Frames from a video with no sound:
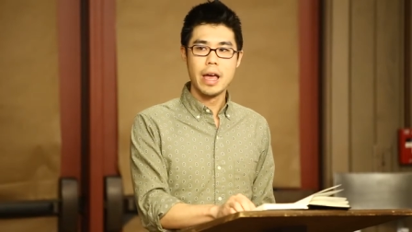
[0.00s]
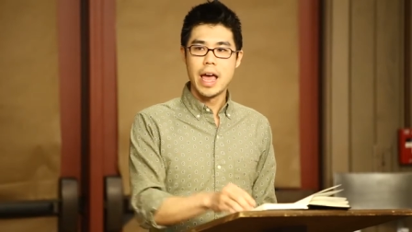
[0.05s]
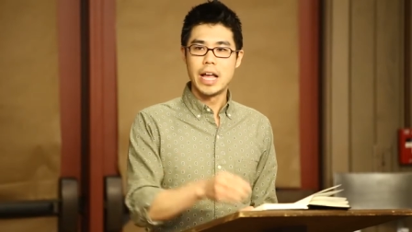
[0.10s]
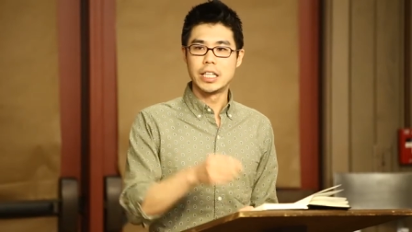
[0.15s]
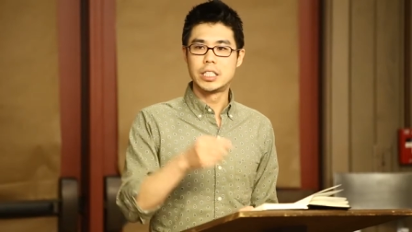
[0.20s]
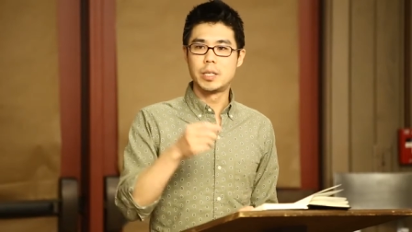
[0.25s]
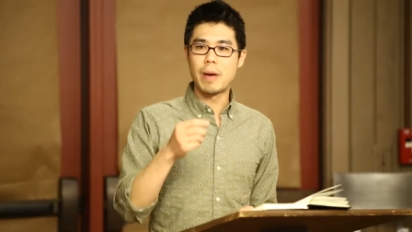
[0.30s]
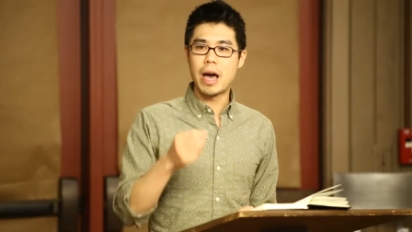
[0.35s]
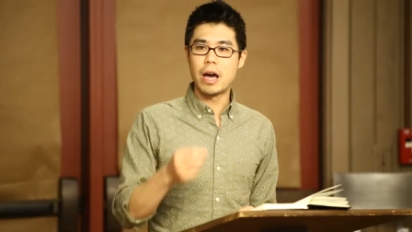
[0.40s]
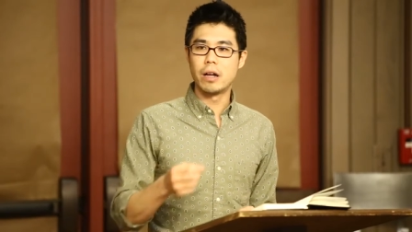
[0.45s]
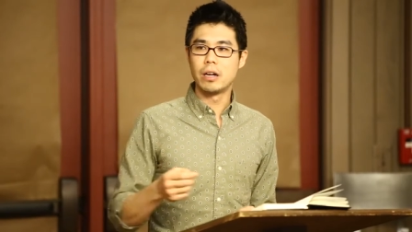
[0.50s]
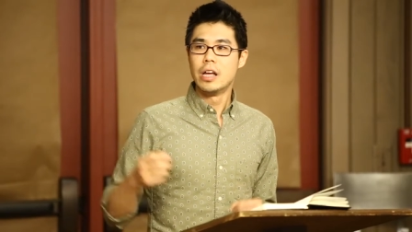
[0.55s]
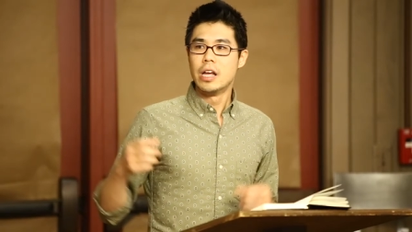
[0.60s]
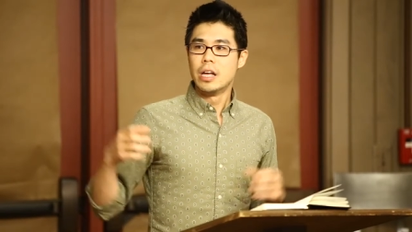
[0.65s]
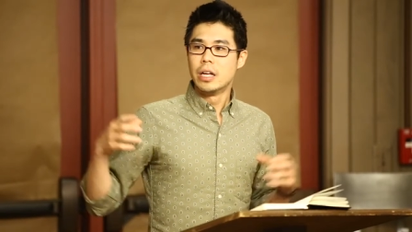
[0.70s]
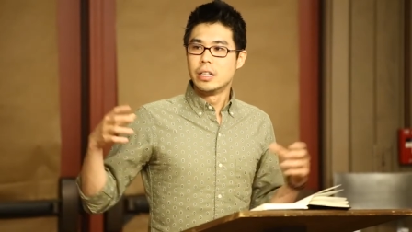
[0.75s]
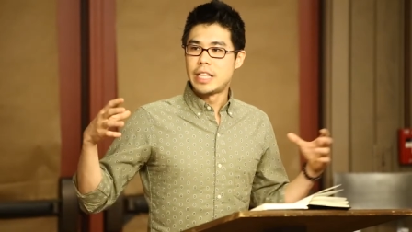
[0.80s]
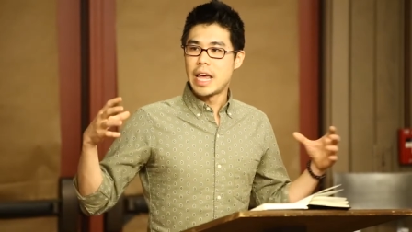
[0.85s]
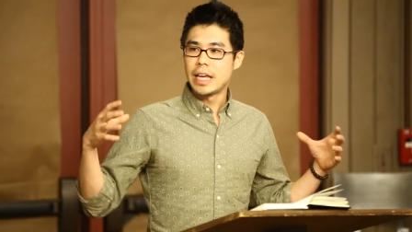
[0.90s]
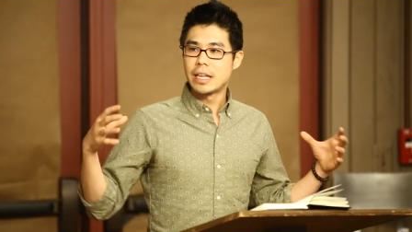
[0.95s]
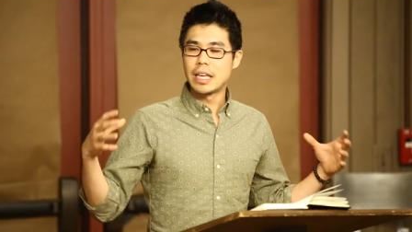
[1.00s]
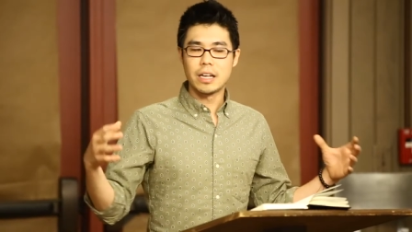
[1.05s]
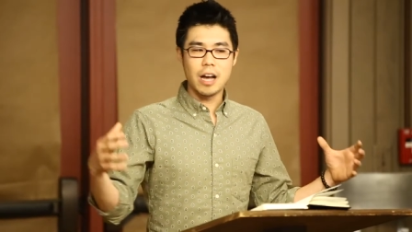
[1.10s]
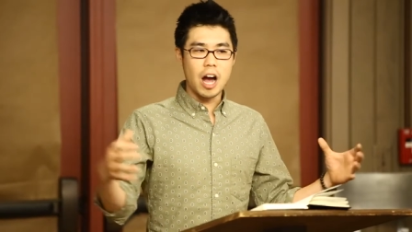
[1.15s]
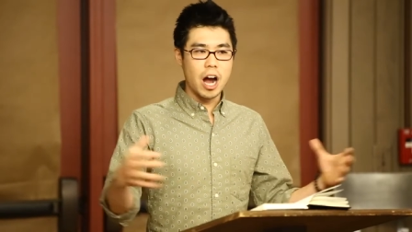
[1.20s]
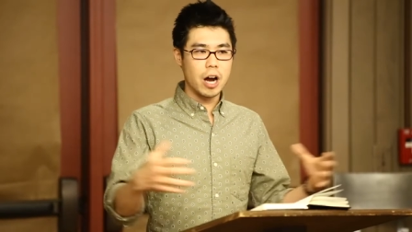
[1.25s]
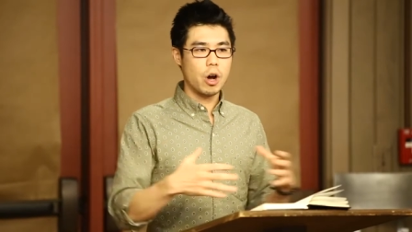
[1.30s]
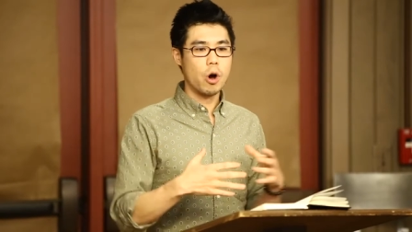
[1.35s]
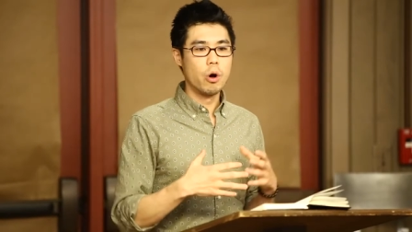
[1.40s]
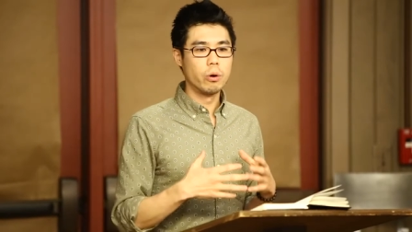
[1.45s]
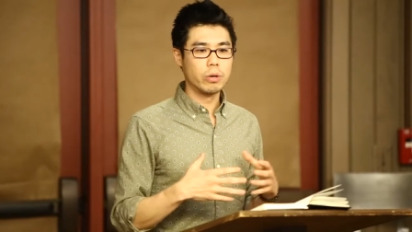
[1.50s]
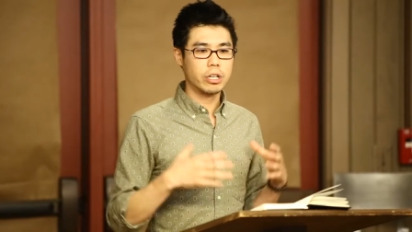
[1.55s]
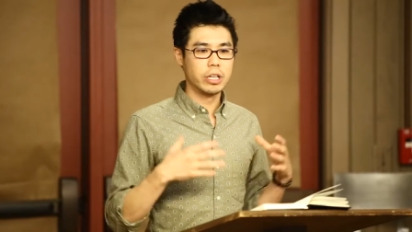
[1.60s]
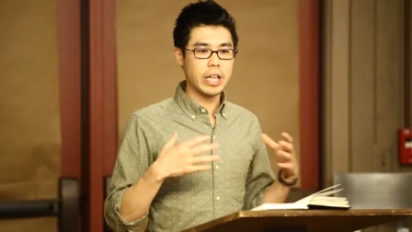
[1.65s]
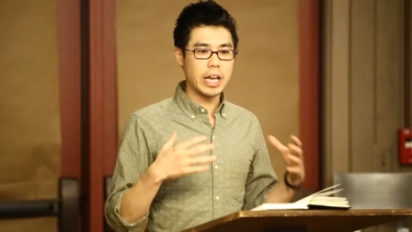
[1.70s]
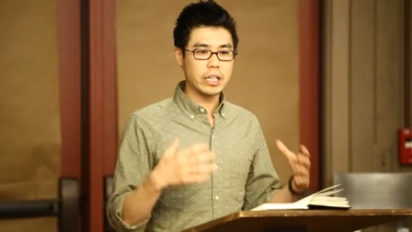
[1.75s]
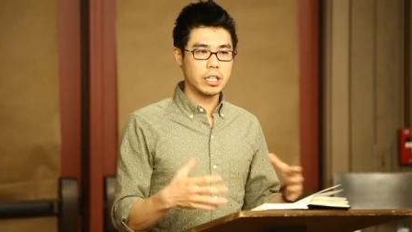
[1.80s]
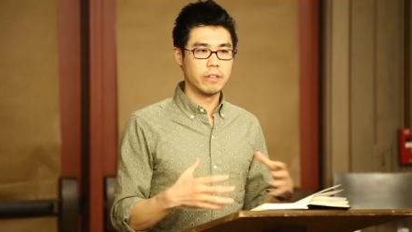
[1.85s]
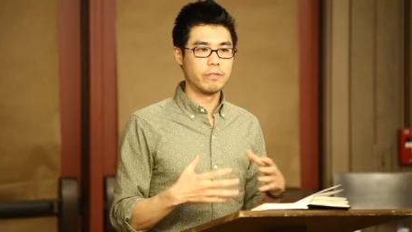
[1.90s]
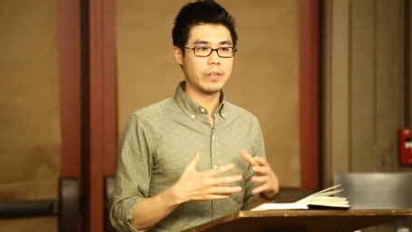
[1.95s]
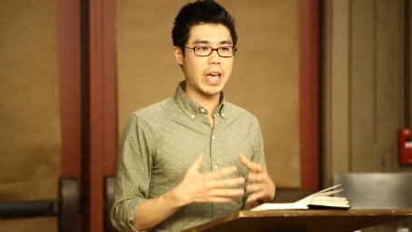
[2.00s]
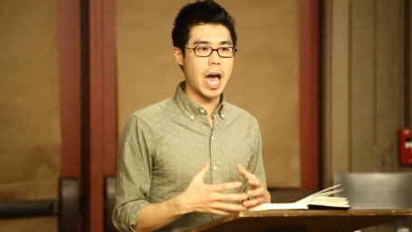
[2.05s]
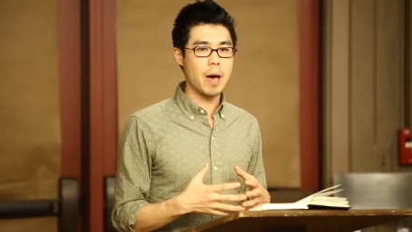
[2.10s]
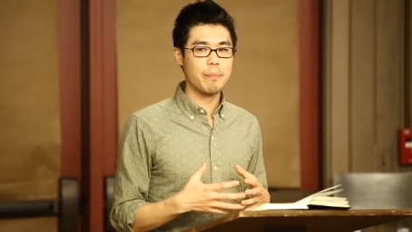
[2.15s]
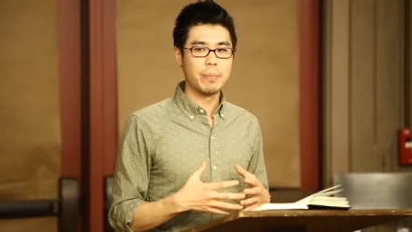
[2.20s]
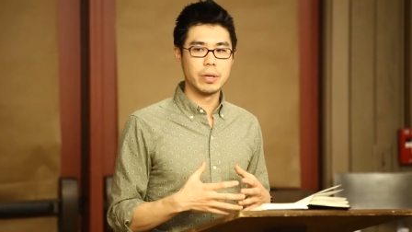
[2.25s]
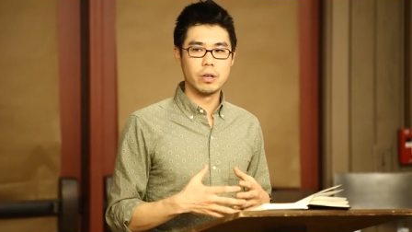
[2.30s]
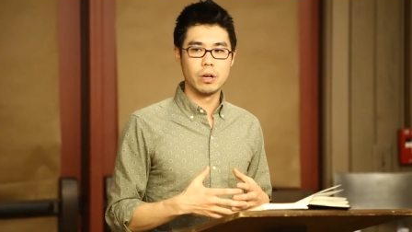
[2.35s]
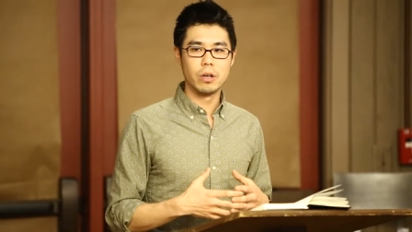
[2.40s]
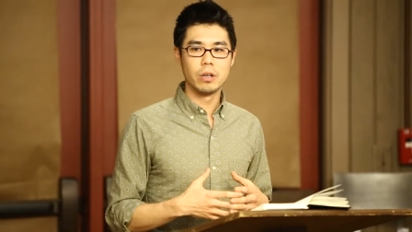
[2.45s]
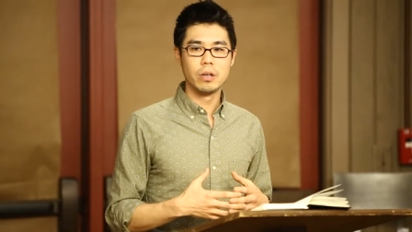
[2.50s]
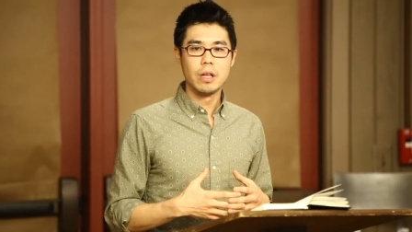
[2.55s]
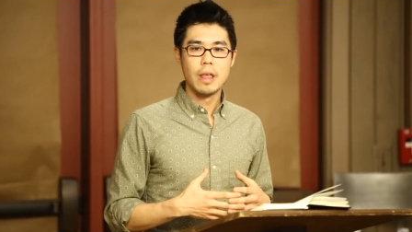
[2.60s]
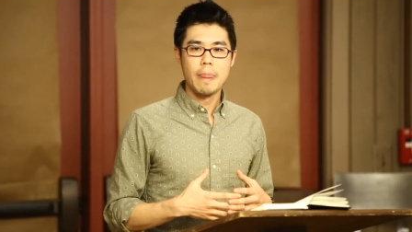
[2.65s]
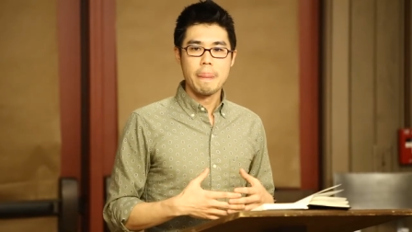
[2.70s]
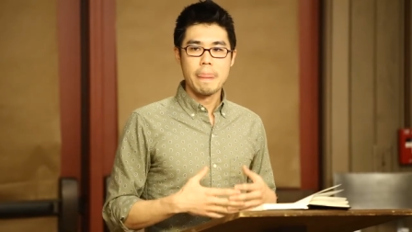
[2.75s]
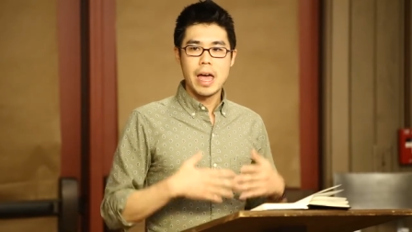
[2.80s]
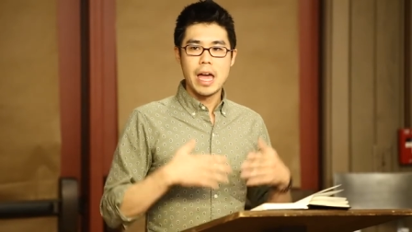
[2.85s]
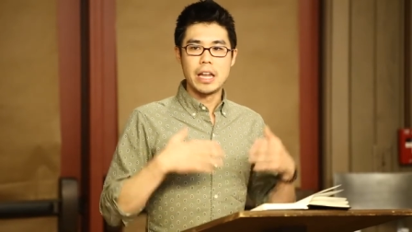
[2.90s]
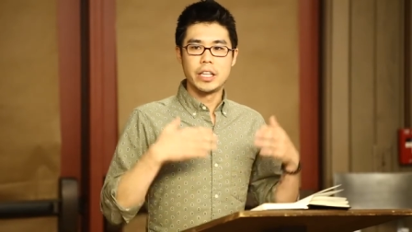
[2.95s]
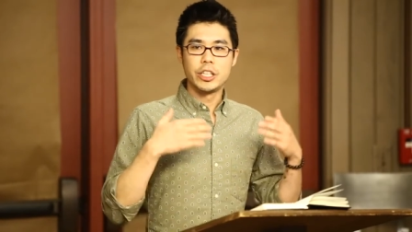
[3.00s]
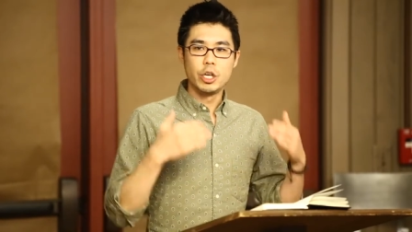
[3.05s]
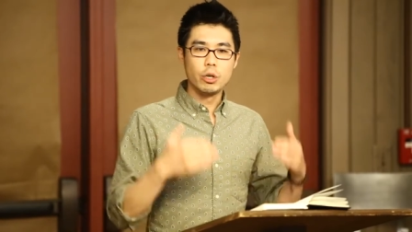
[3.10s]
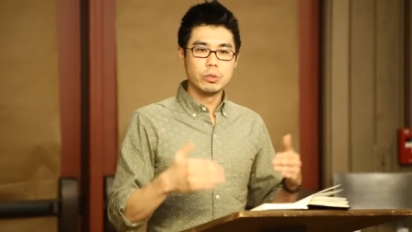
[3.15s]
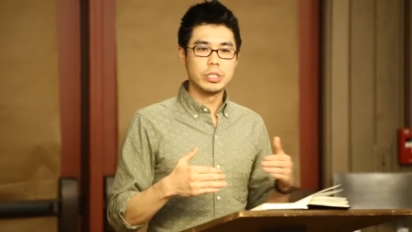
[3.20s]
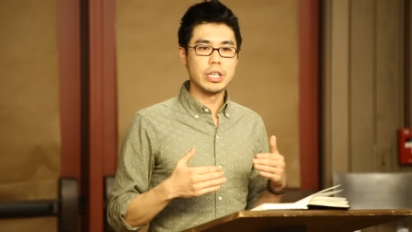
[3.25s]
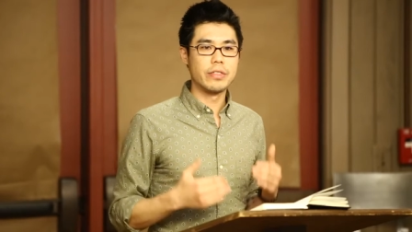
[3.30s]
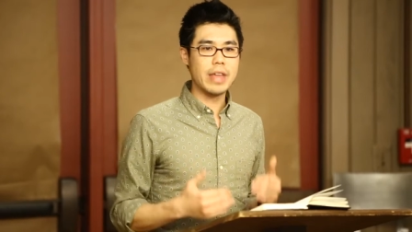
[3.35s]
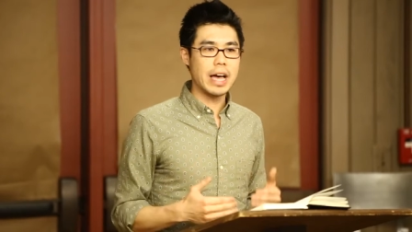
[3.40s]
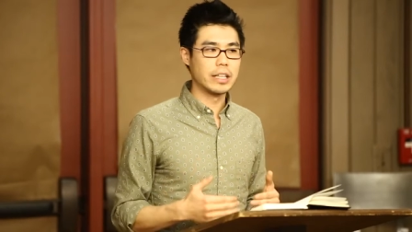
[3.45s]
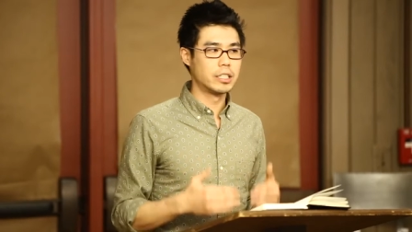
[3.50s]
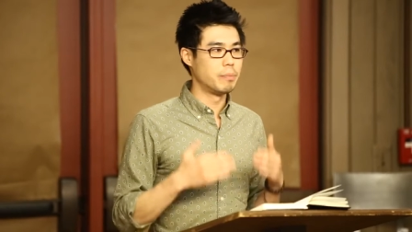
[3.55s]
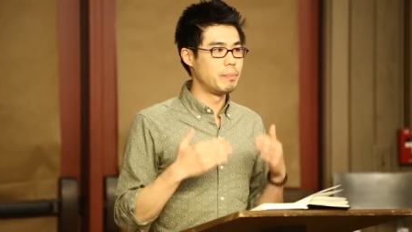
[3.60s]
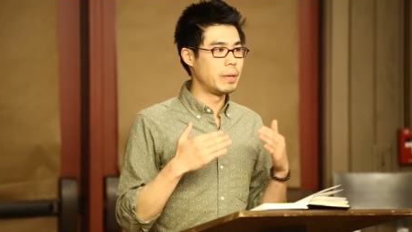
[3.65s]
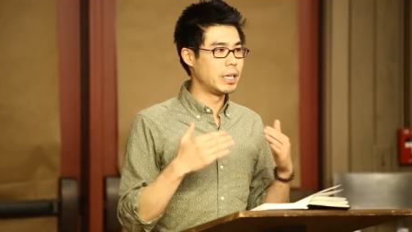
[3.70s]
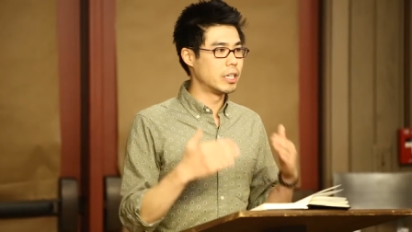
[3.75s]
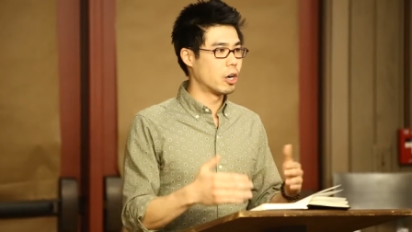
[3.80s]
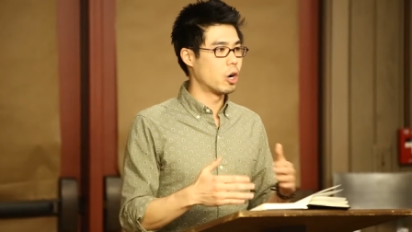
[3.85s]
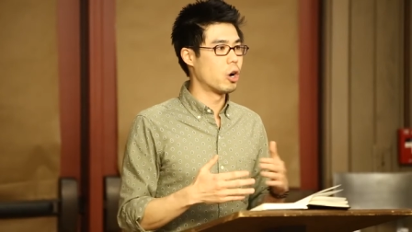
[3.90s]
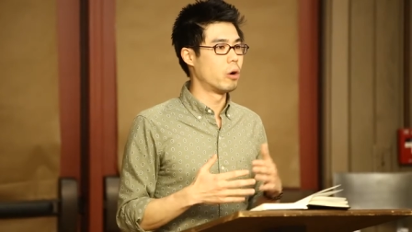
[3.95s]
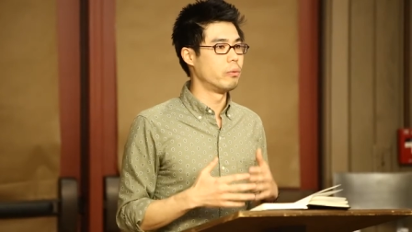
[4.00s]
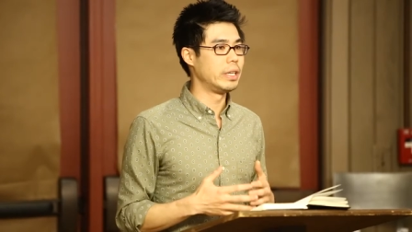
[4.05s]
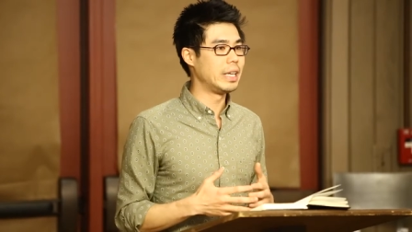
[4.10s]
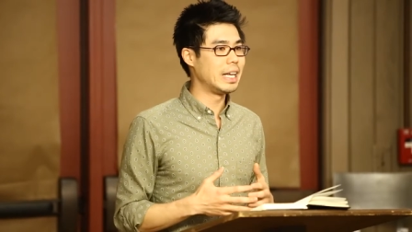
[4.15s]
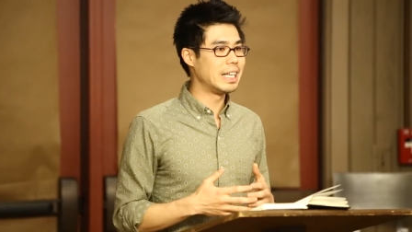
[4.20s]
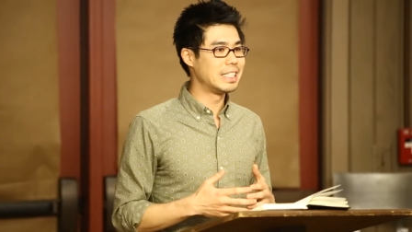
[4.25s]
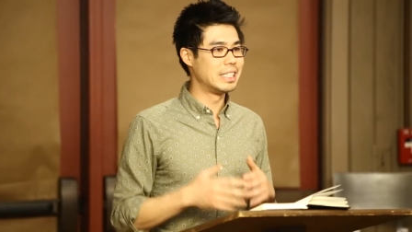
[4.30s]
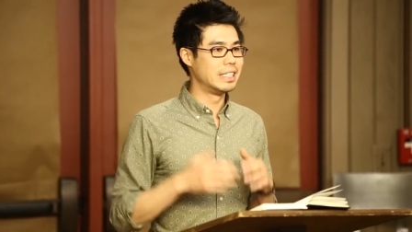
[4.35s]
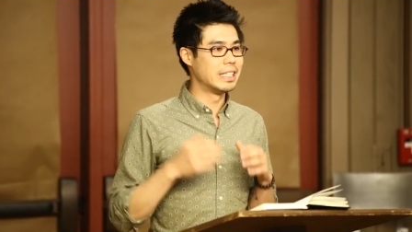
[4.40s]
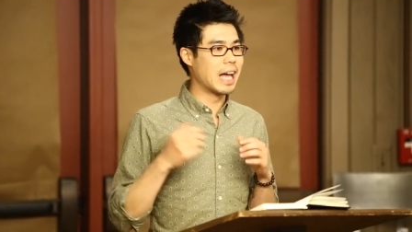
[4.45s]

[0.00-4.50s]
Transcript: It's about taking our own collective capital and using that to meet our own needs,